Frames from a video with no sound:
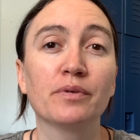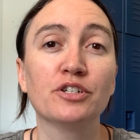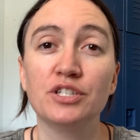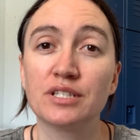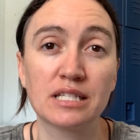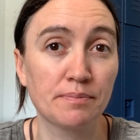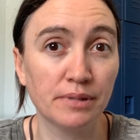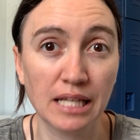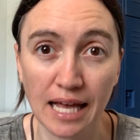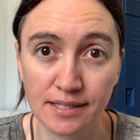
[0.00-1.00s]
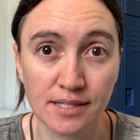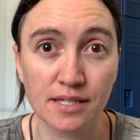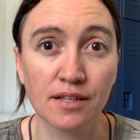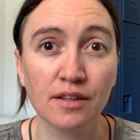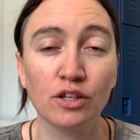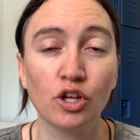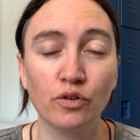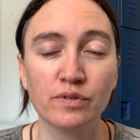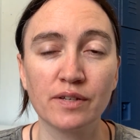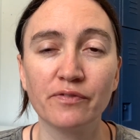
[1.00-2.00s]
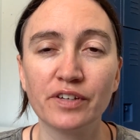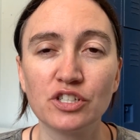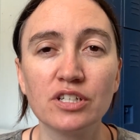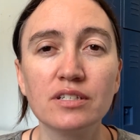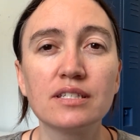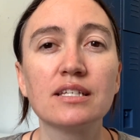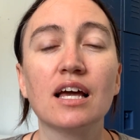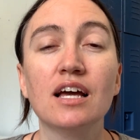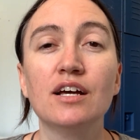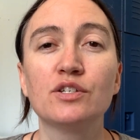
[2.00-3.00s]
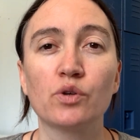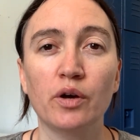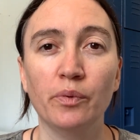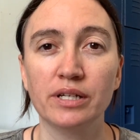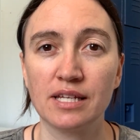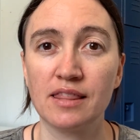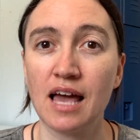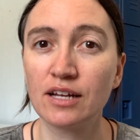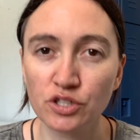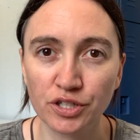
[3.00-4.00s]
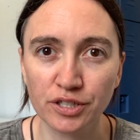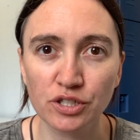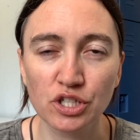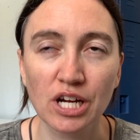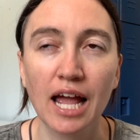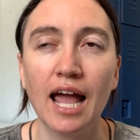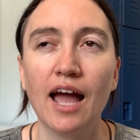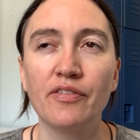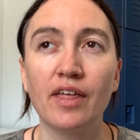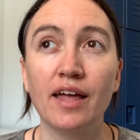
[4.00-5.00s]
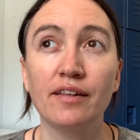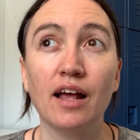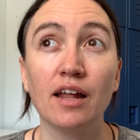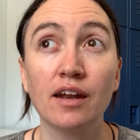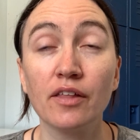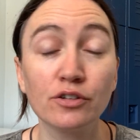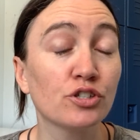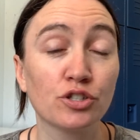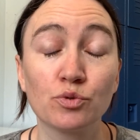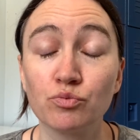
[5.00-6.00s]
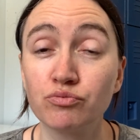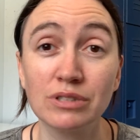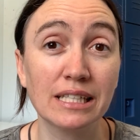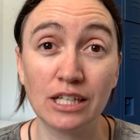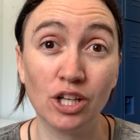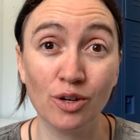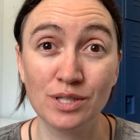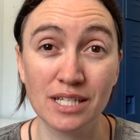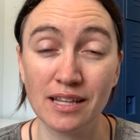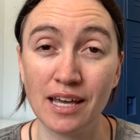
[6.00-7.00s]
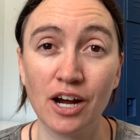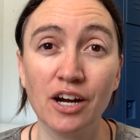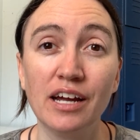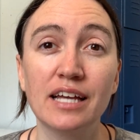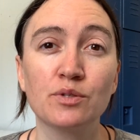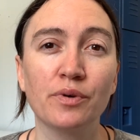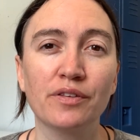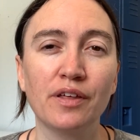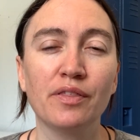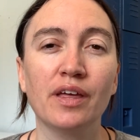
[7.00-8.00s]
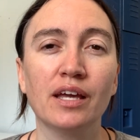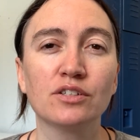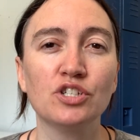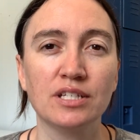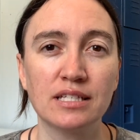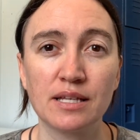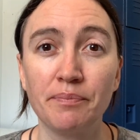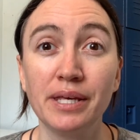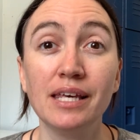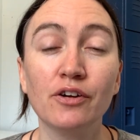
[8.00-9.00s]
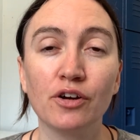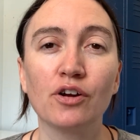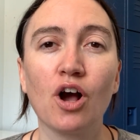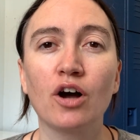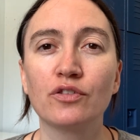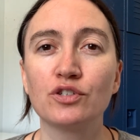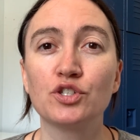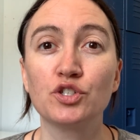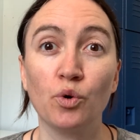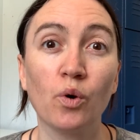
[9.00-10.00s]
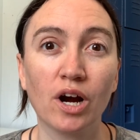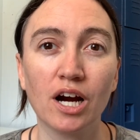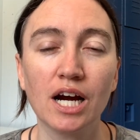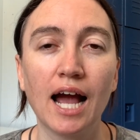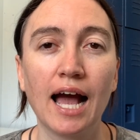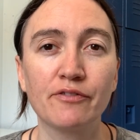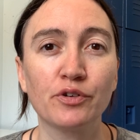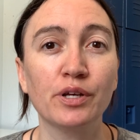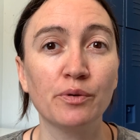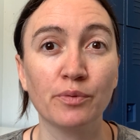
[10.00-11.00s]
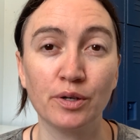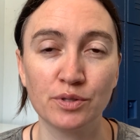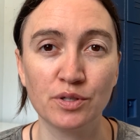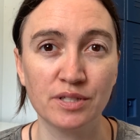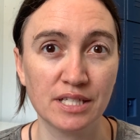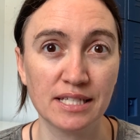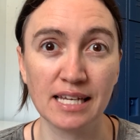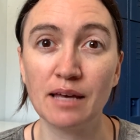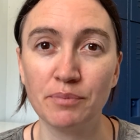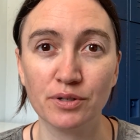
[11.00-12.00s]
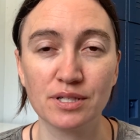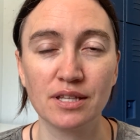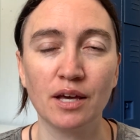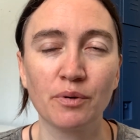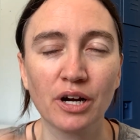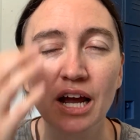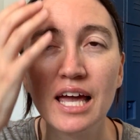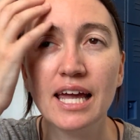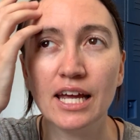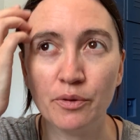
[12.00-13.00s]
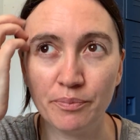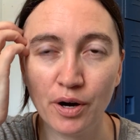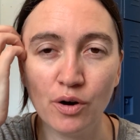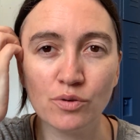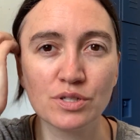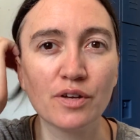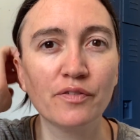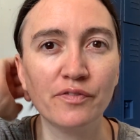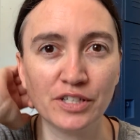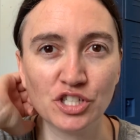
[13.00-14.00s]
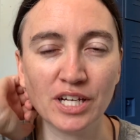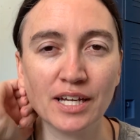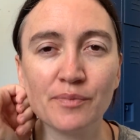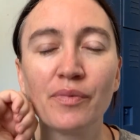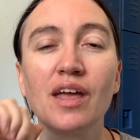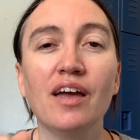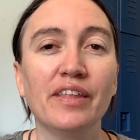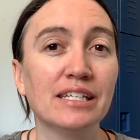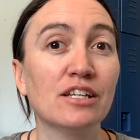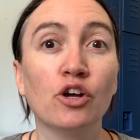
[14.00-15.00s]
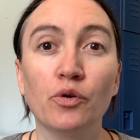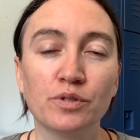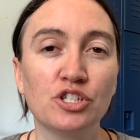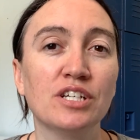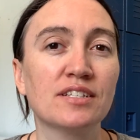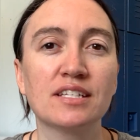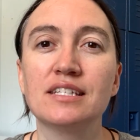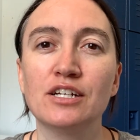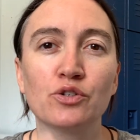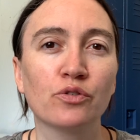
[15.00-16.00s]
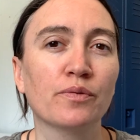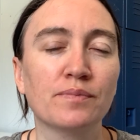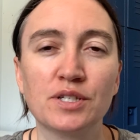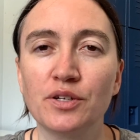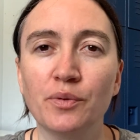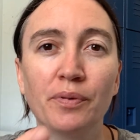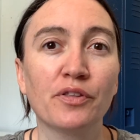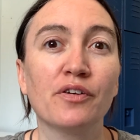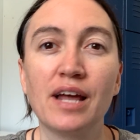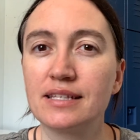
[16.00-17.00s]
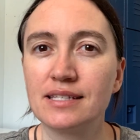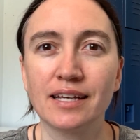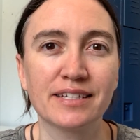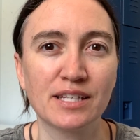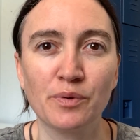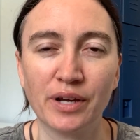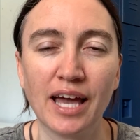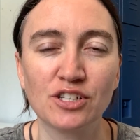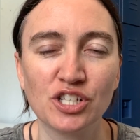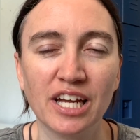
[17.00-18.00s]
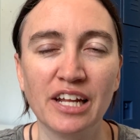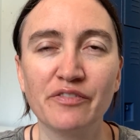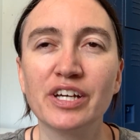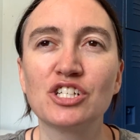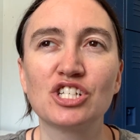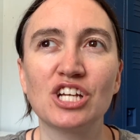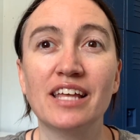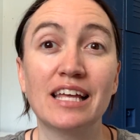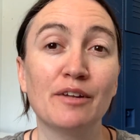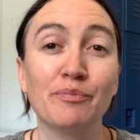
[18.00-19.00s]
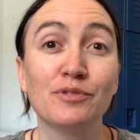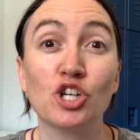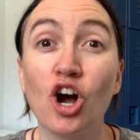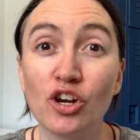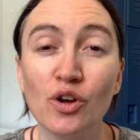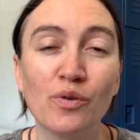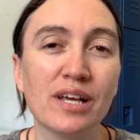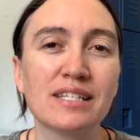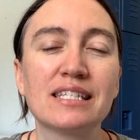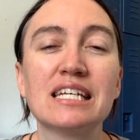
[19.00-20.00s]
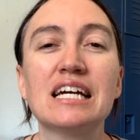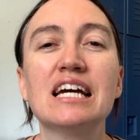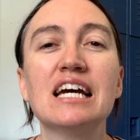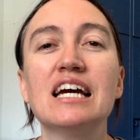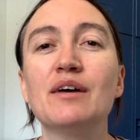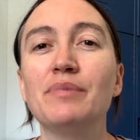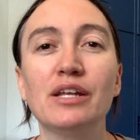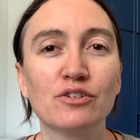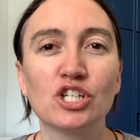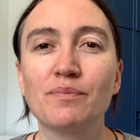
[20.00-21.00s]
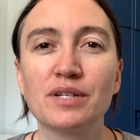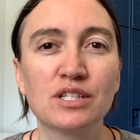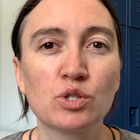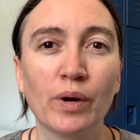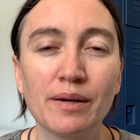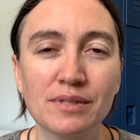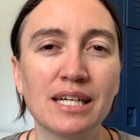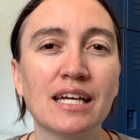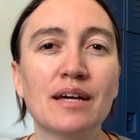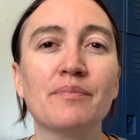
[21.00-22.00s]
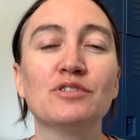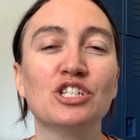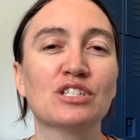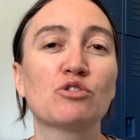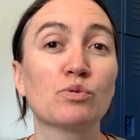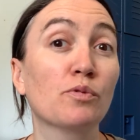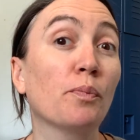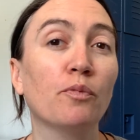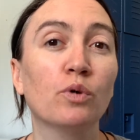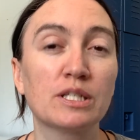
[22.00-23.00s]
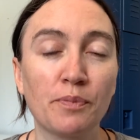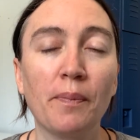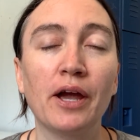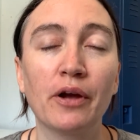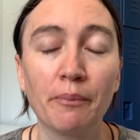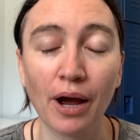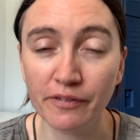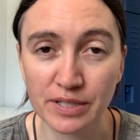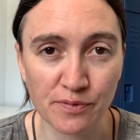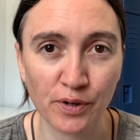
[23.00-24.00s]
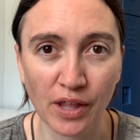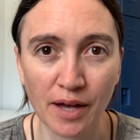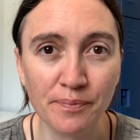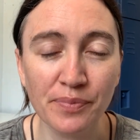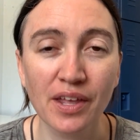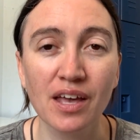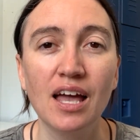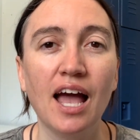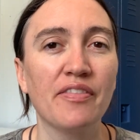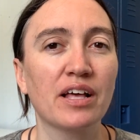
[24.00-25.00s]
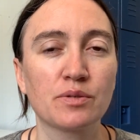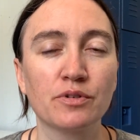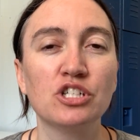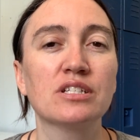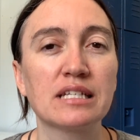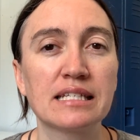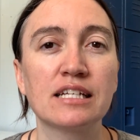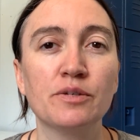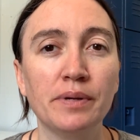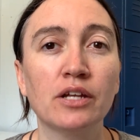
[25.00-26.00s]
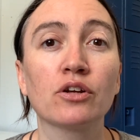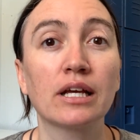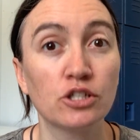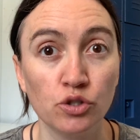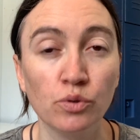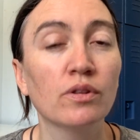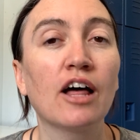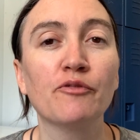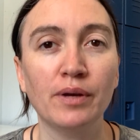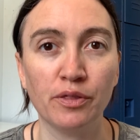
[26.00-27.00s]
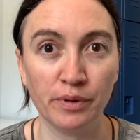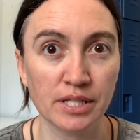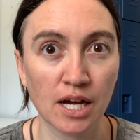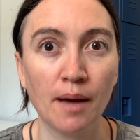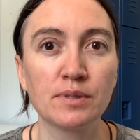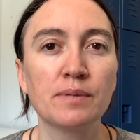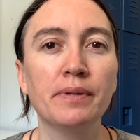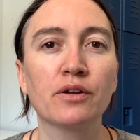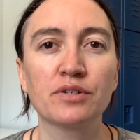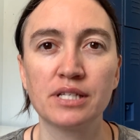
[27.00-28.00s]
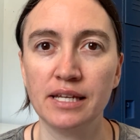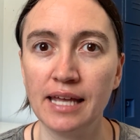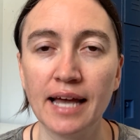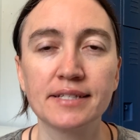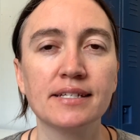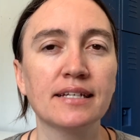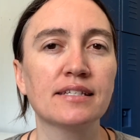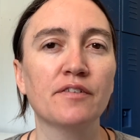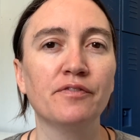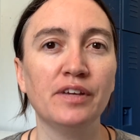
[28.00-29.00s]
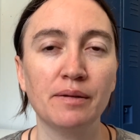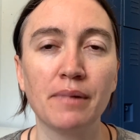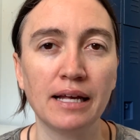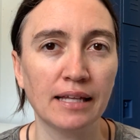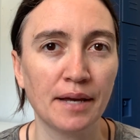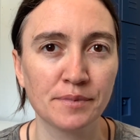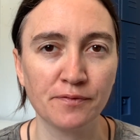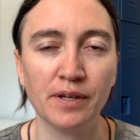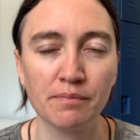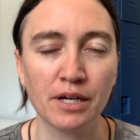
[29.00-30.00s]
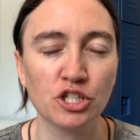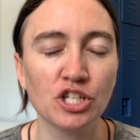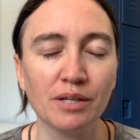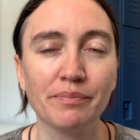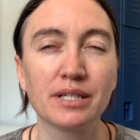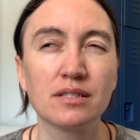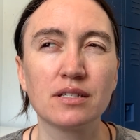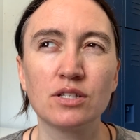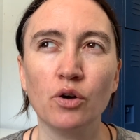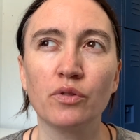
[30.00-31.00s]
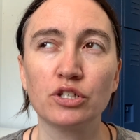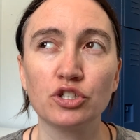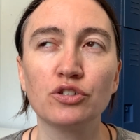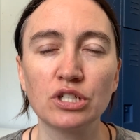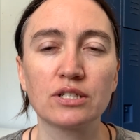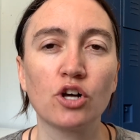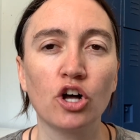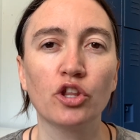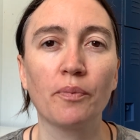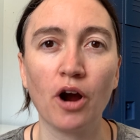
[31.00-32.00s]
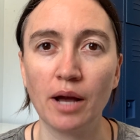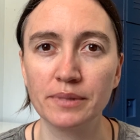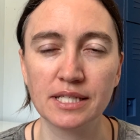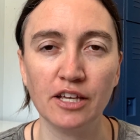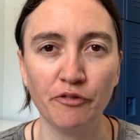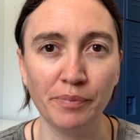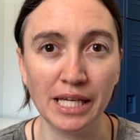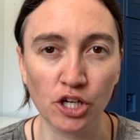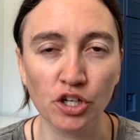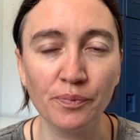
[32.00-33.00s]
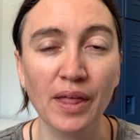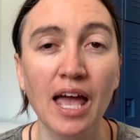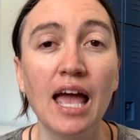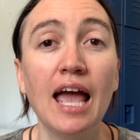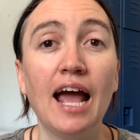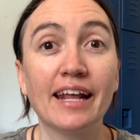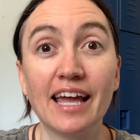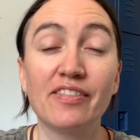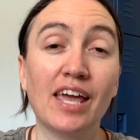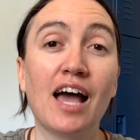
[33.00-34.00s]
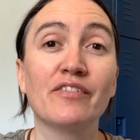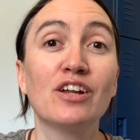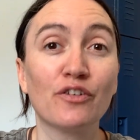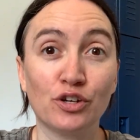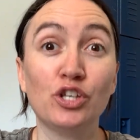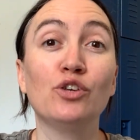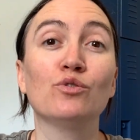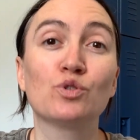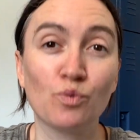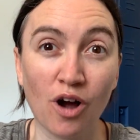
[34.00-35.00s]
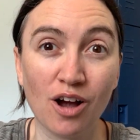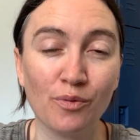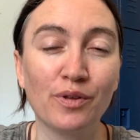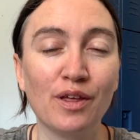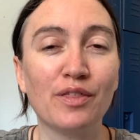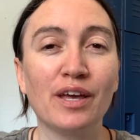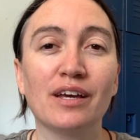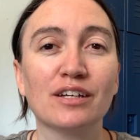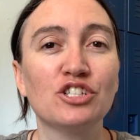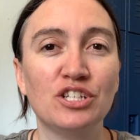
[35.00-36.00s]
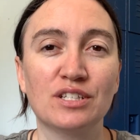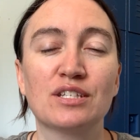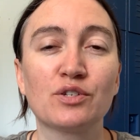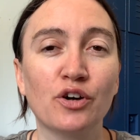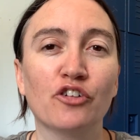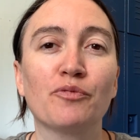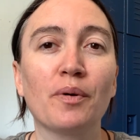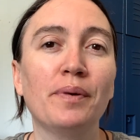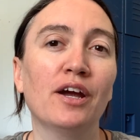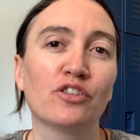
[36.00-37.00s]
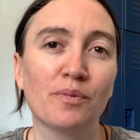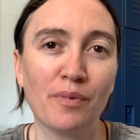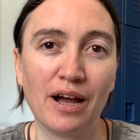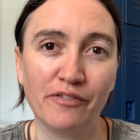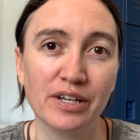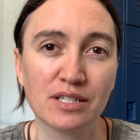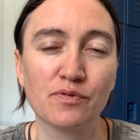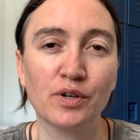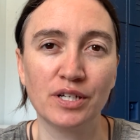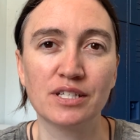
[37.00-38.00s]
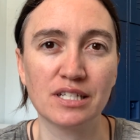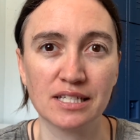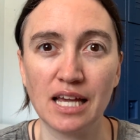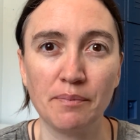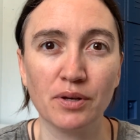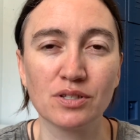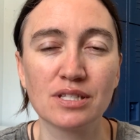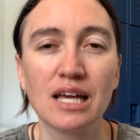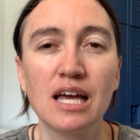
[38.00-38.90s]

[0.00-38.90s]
where Jesus blessed the loaves and fishes. So I went to that church. And then another church really close to there is where they think Jesus appeared on the shore after he rose to his disciples. They were in a boat fishing. They didn't know it was Jesus, and he told them to put their nets in because they weren't catching any fish. And then John noticed. Peter jumped in, swam to him. Jesus was preparing breakfast for them. And that's where Jesus said to Peter, like, do you love me? 3 times. And Peter said, yes. And he said, feed my lambs, feed my sheep. So the church is called the Primacy of Peter. And again, they have another huge rock where they think Jesus could have prepared the breakfast for his disciples.